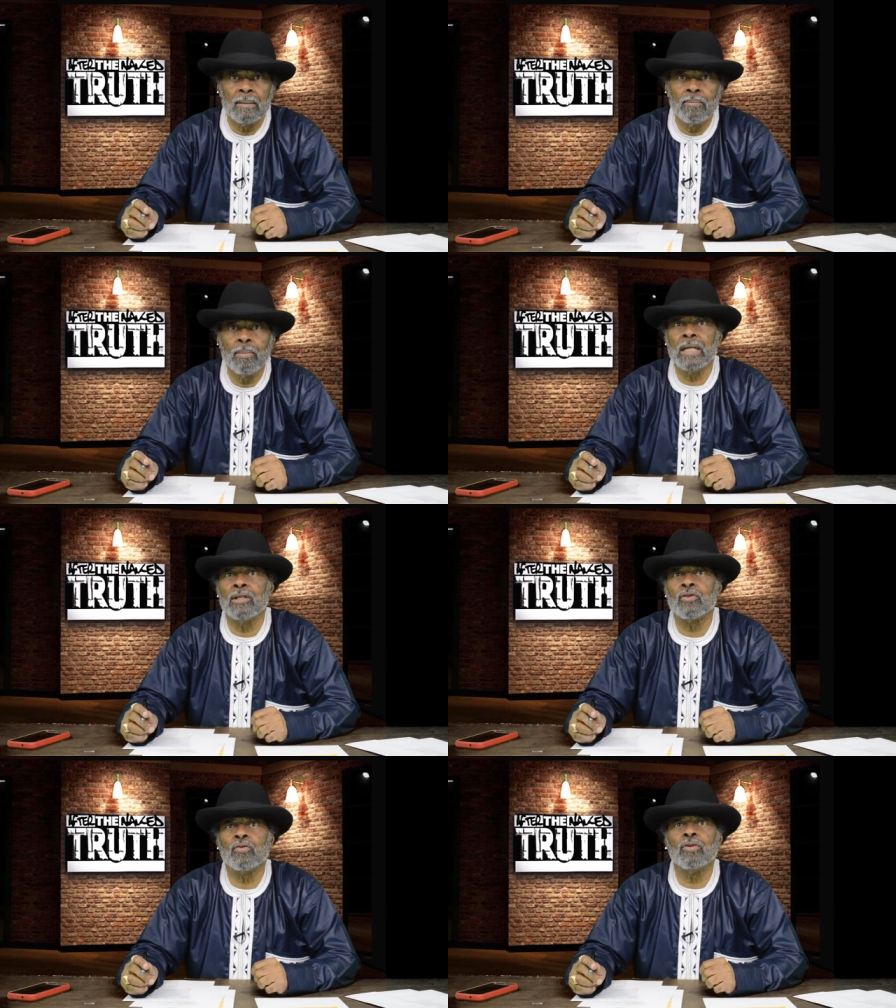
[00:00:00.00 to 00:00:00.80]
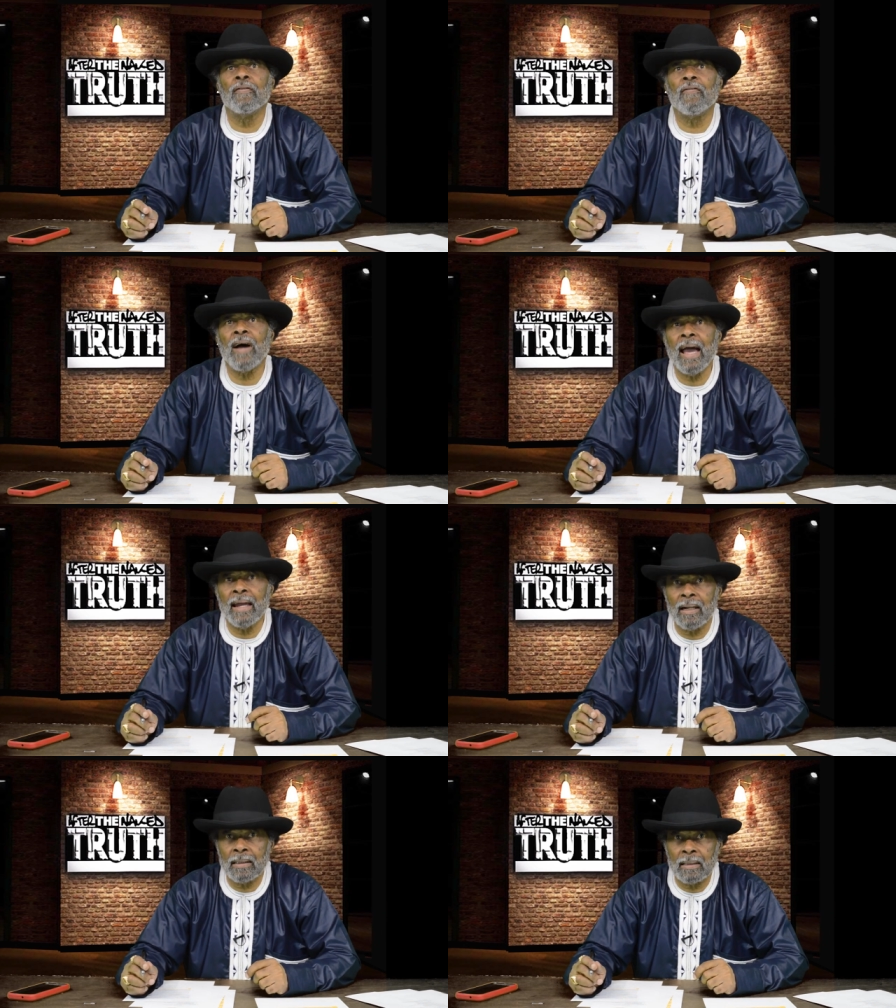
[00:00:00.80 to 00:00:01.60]
means to
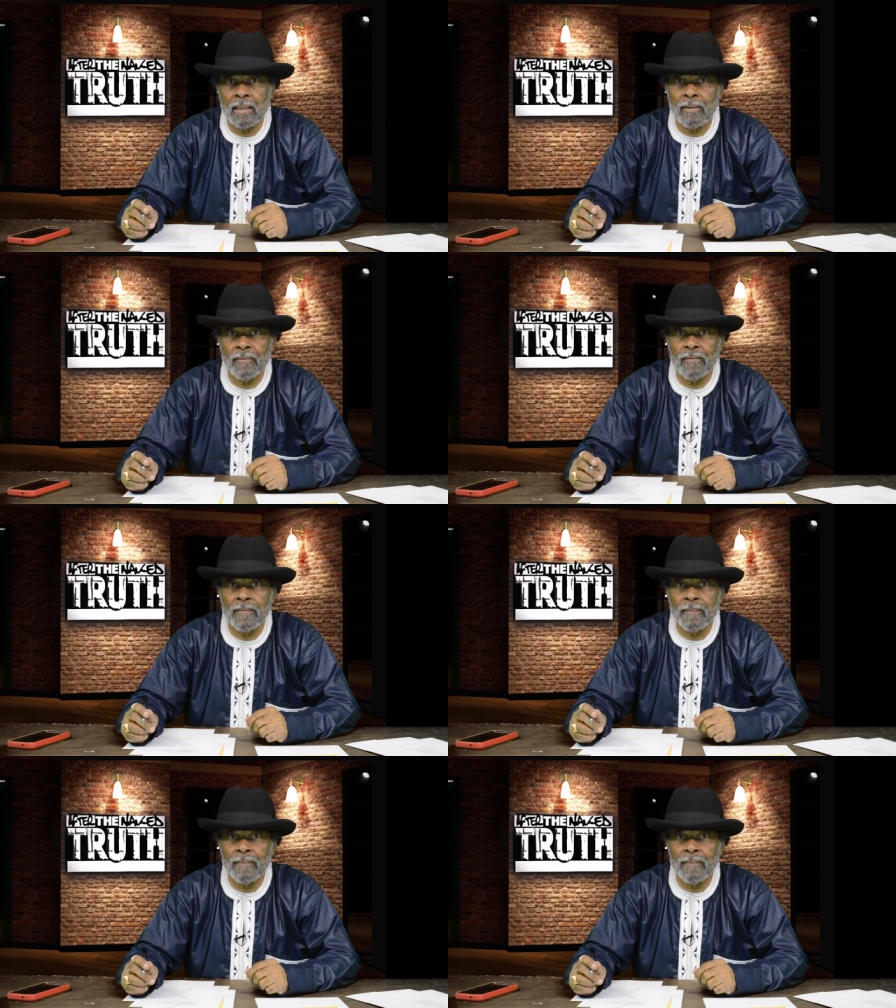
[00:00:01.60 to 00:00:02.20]
define ourselves,